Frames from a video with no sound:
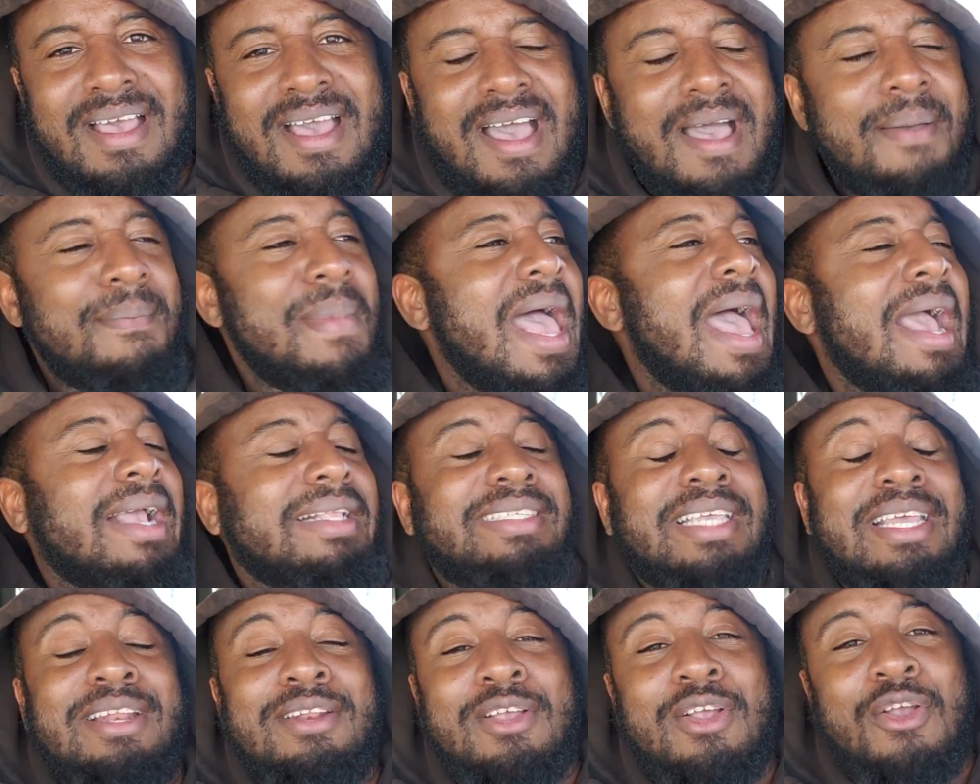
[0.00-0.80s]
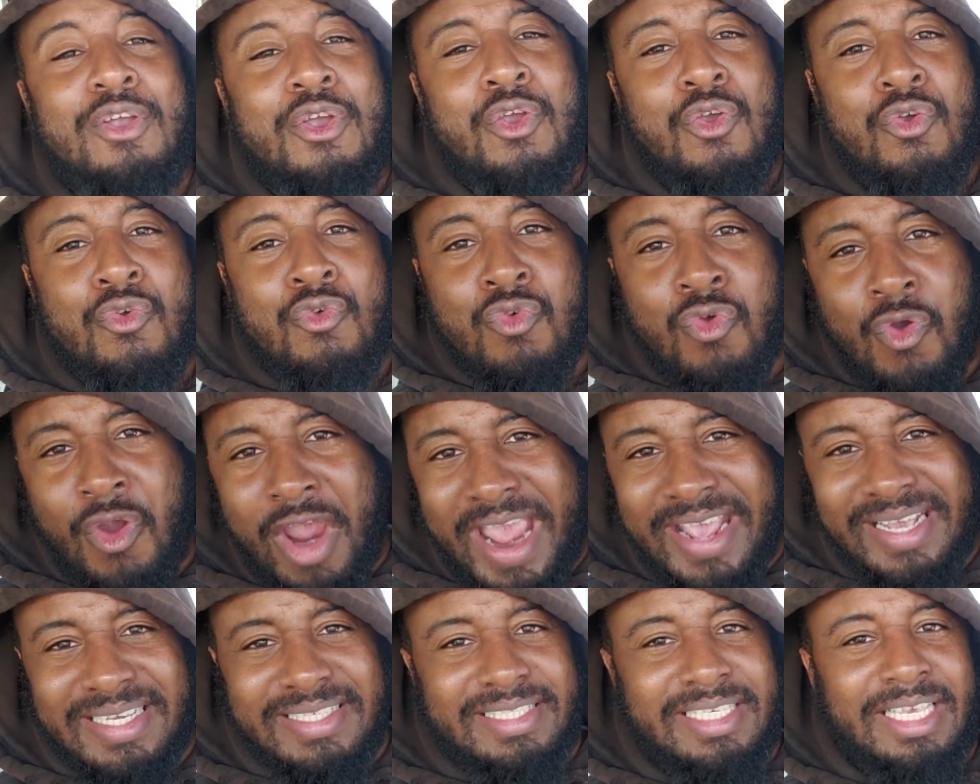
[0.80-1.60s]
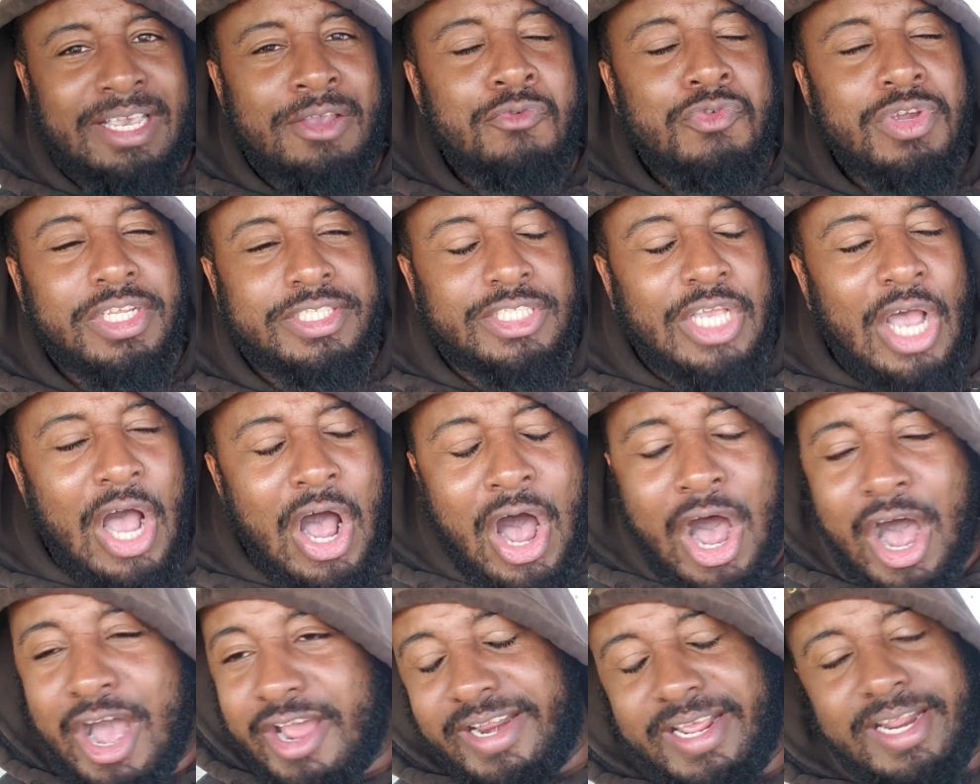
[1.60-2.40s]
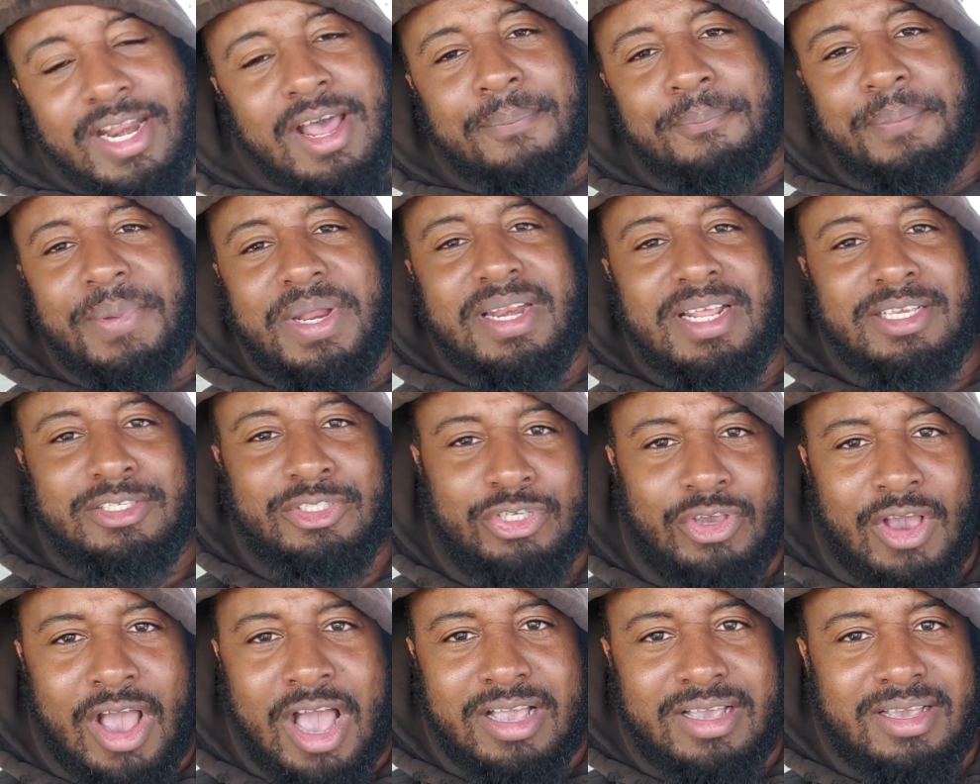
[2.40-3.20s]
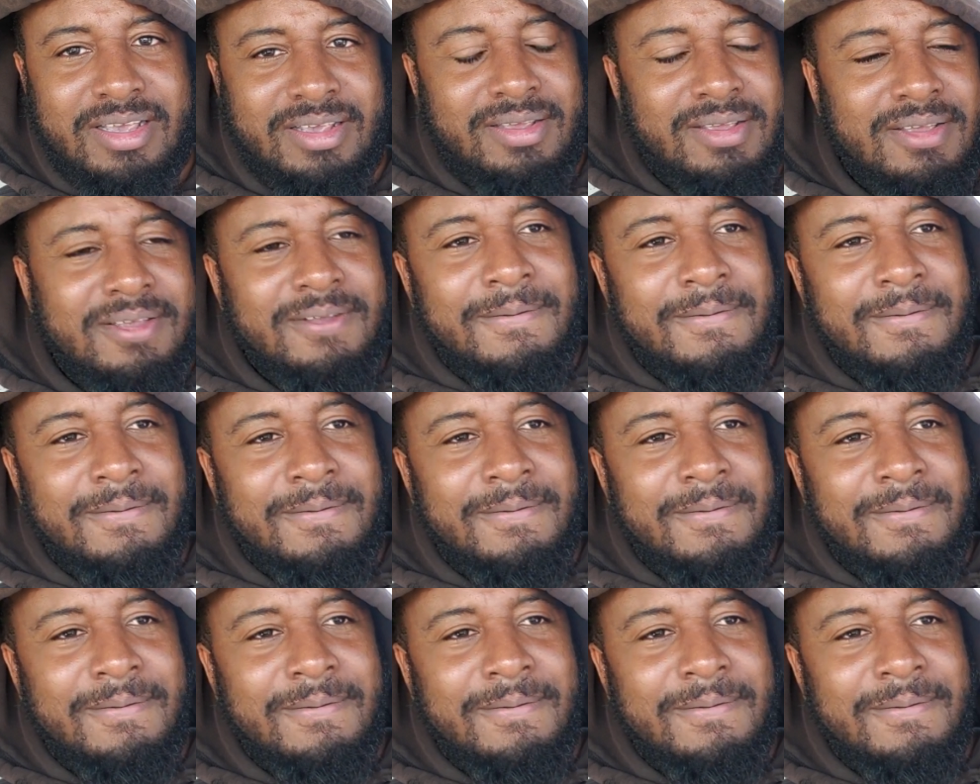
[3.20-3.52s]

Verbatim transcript: I'm acting crazy retarded up in the truck.